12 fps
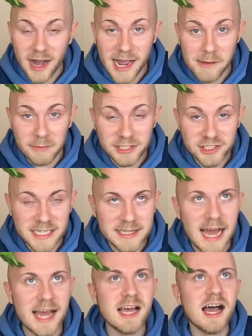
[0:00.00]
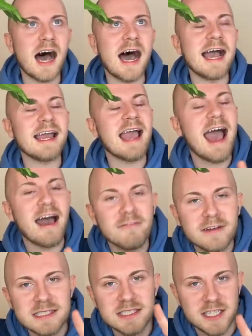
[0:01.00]
I appreciate that. I have
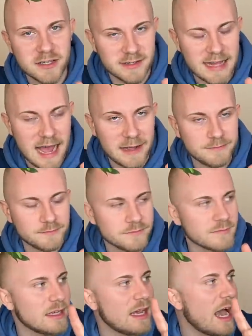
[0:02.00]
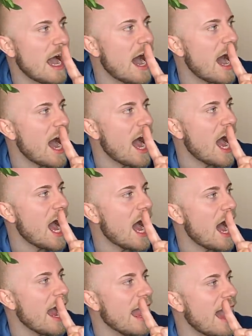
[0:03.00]
considered that.
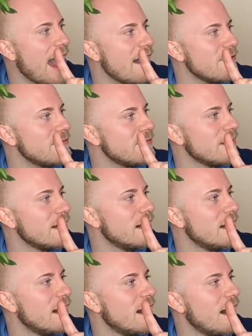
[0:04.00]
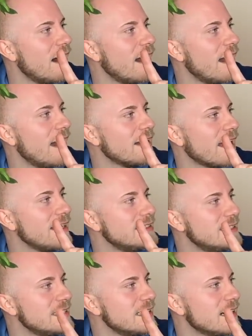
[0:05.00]
I have an
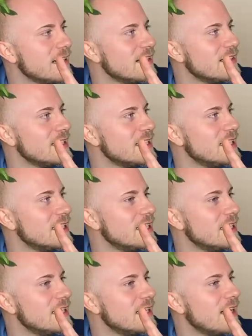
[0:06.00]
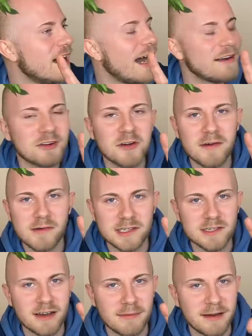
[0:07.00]
idea. I don't know if I want to
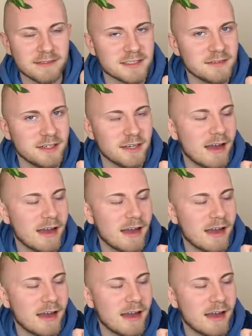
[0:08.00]
talk about in this video.